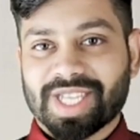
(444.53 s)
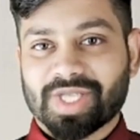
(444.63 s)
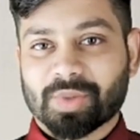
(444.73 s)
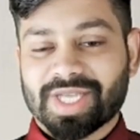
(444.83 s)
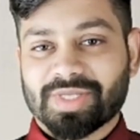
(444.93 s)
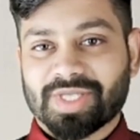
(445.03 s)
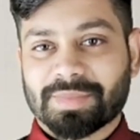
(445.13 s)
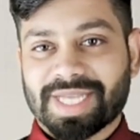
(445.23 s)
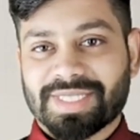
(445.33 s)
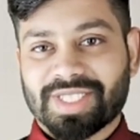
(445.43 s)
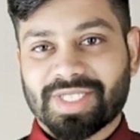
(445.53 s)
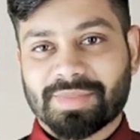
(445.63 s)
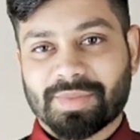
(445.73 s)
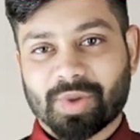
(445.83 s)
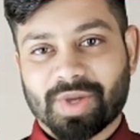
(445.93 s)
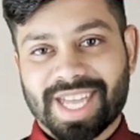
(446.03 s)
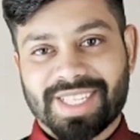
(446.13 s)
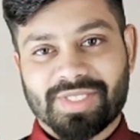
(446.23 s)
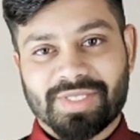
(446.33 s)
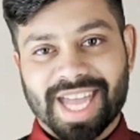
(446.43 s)
A quick reminder:
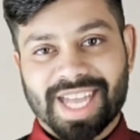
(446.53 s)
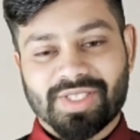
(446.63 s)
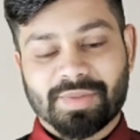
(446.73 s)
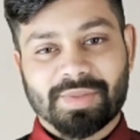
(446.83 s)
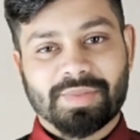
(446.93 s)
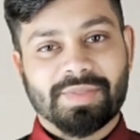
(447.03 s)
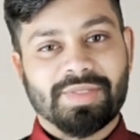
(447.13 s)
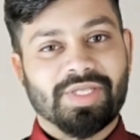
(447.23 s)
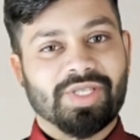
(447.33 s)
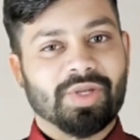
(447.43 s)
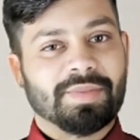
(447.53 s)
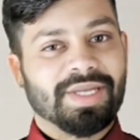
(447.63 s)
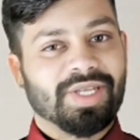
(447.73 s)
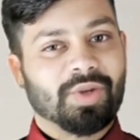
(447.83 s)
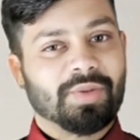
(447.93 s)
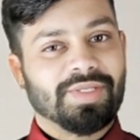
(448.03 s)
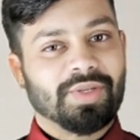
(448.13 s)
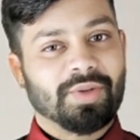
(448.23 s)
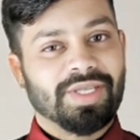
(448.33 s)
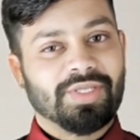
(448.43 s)
occasion attributes should be
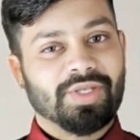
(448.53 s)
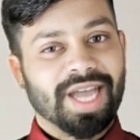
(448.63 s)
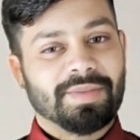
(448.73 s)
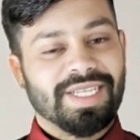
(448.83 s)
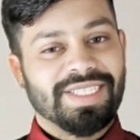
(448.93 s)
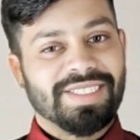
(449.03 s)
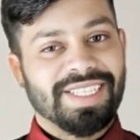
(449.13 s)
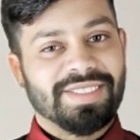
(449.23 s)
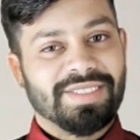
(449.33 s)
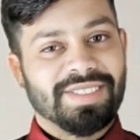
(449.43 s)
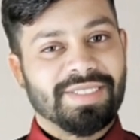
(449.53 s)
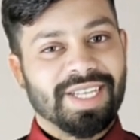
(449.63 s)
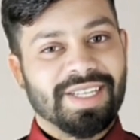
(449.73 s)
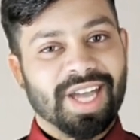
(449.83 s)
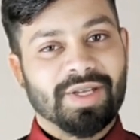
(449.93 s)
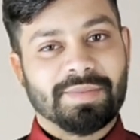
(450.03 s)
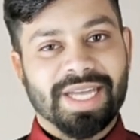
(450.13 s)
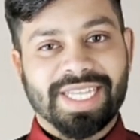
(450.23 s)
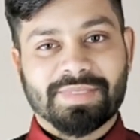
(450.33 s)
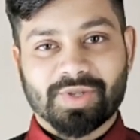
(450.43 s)
used to describe listings that are
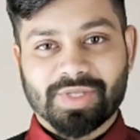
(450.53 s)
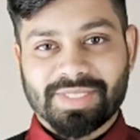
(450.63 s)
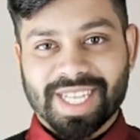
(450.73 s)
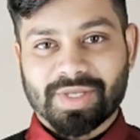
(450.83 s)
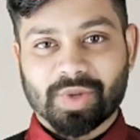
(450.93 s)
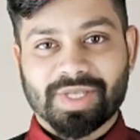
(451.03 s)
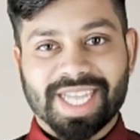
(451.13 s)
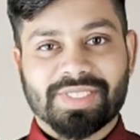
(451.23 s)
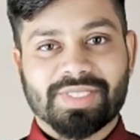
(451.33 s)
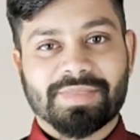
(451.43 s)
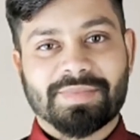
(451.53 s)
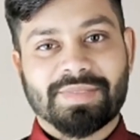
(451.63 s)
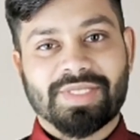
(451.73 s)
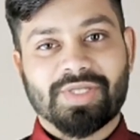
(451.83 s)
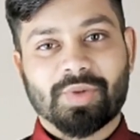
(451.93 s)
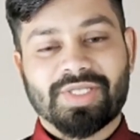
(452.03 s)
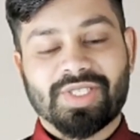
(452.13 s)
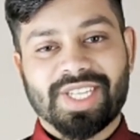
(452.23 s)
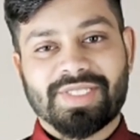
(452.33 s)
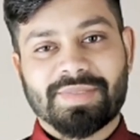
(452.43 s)
made for that occasion, so the
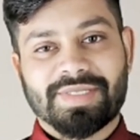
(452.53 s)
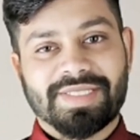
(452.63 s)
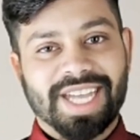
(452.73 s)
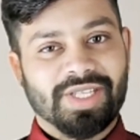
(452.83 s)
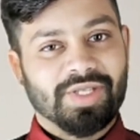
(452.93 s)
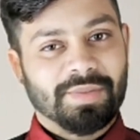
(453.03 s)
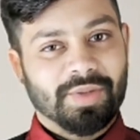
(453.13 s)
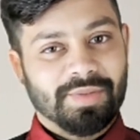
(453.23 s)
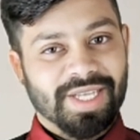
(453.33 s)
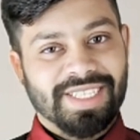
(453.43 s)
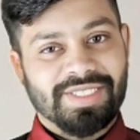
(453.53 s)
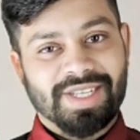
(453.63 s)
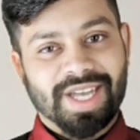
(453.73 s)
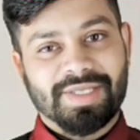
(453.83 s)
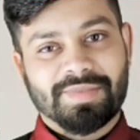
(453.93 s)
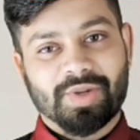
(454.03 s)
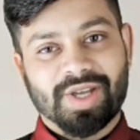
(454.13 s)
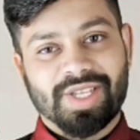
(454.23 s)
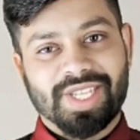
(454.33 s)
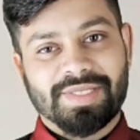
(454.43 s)
Christmas attribute is great
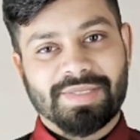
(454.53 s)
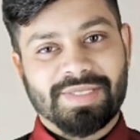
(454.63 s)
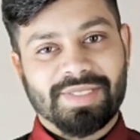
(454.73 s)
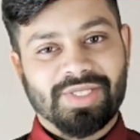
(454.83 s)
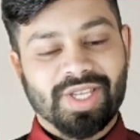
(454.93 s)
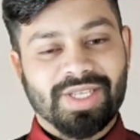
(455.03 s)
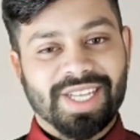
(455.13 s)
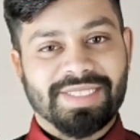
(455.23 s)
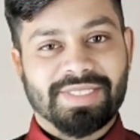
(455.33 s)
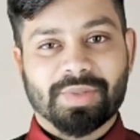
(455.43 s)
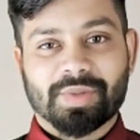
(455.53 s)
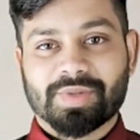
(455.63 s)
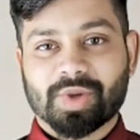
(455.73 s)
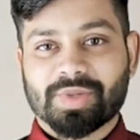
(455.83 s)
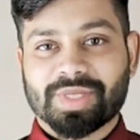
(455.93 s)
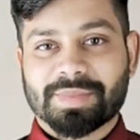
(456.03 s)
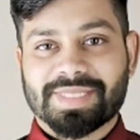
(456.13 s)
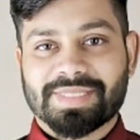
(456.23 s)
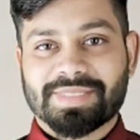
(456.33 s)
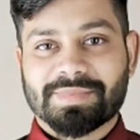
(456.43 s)
for Christmas stockings or
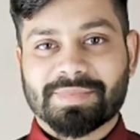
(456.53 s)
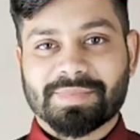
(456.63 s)
ornaments.